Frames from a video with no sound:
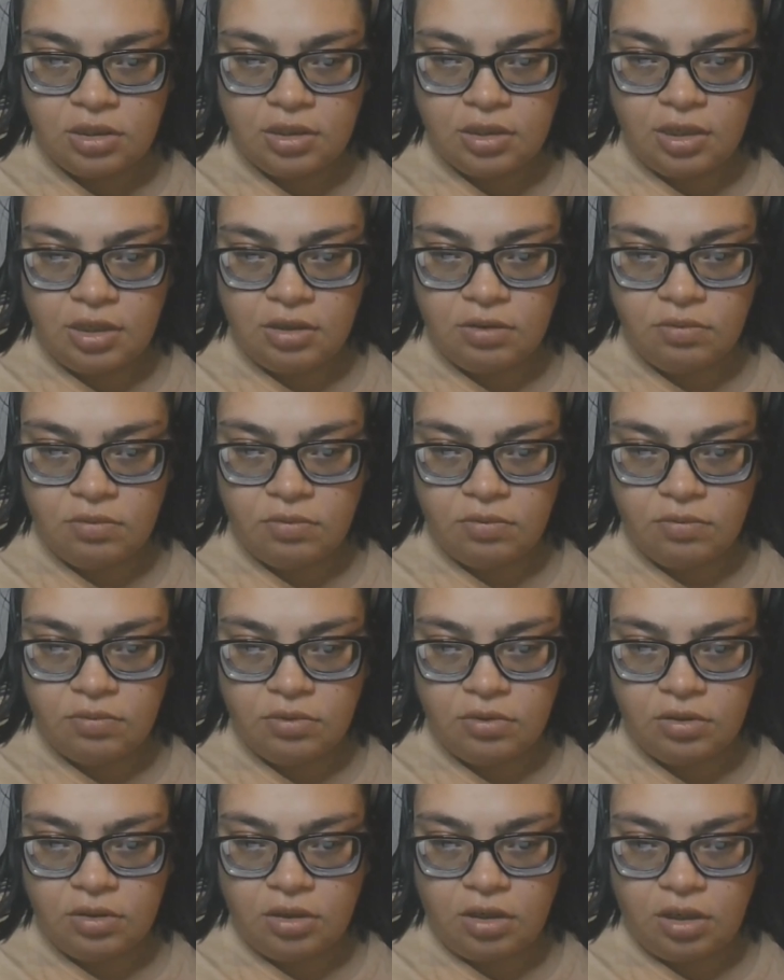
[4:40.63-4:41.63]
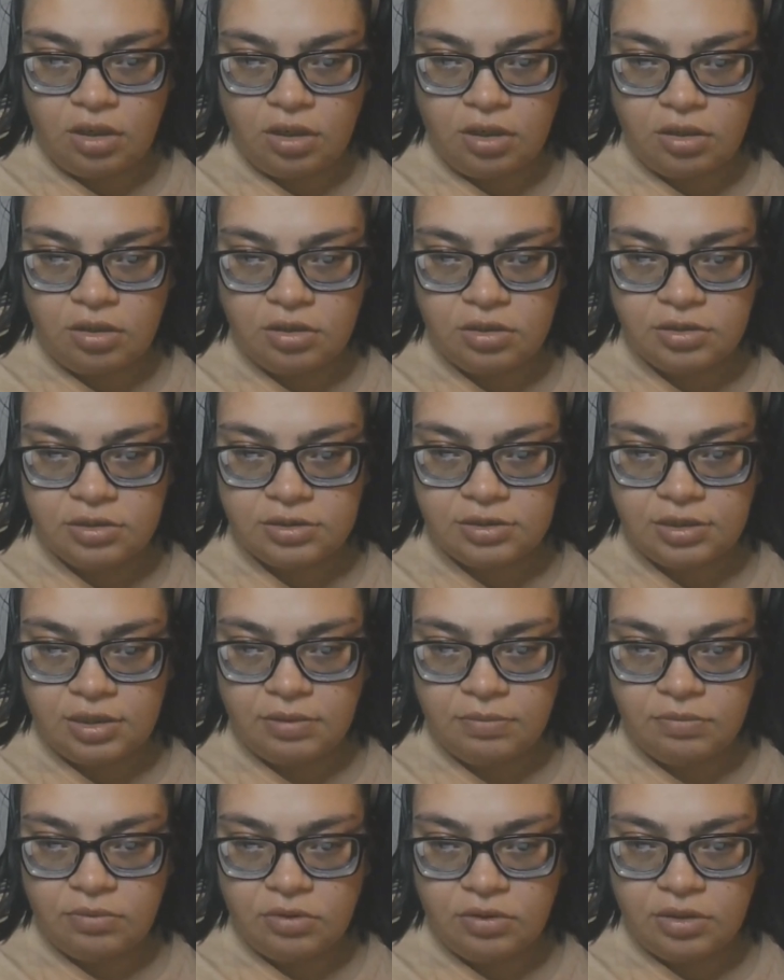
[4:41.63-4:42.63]
They will all
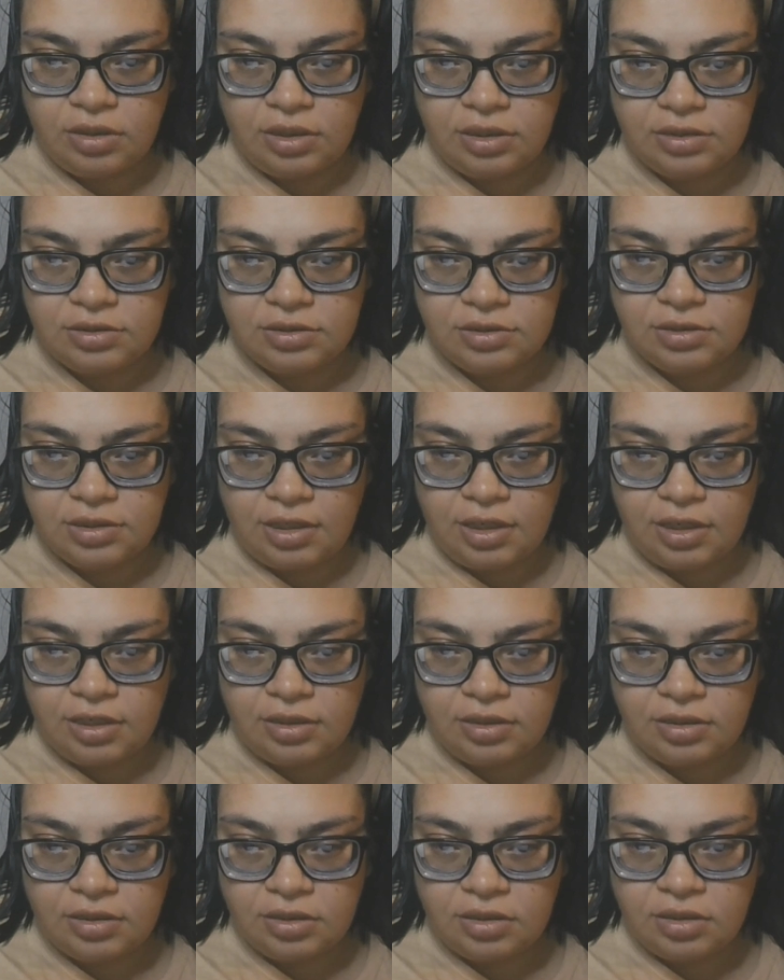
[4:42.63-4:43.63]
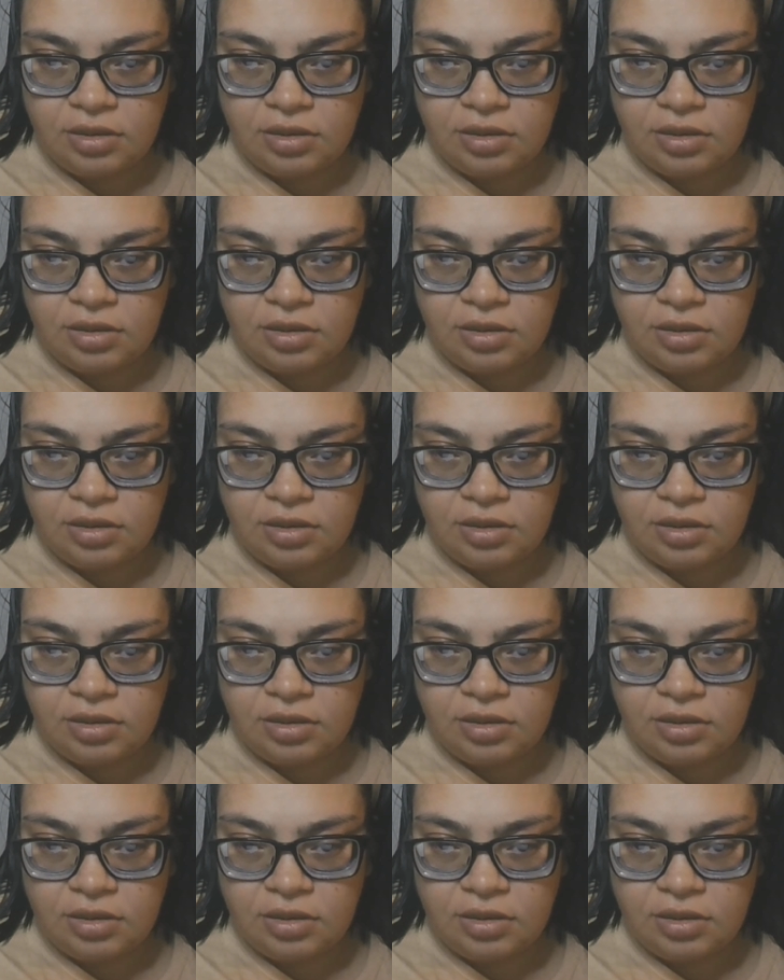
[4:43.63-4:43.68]
assemble and stand.